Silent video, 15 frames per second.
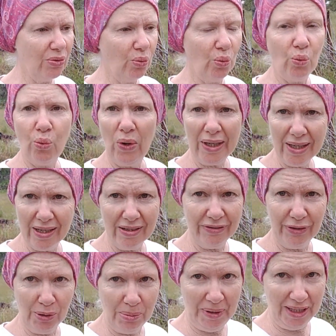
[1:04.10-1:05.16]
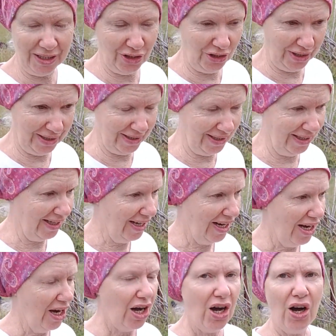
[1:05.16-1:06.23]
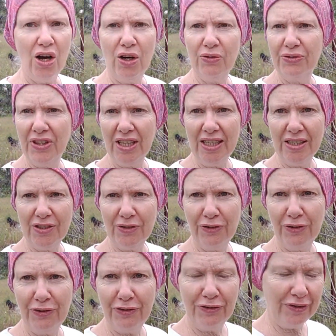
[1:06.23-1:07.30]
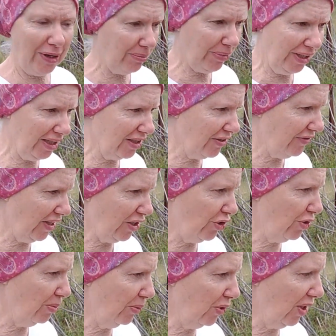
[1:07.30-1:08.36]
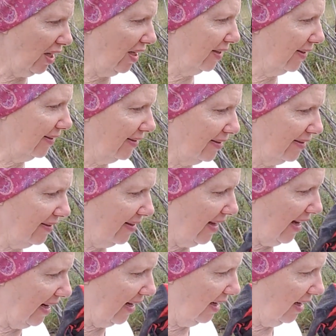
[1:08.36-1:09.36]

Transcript: wonderful pictures of these fabulous vegetable gardens that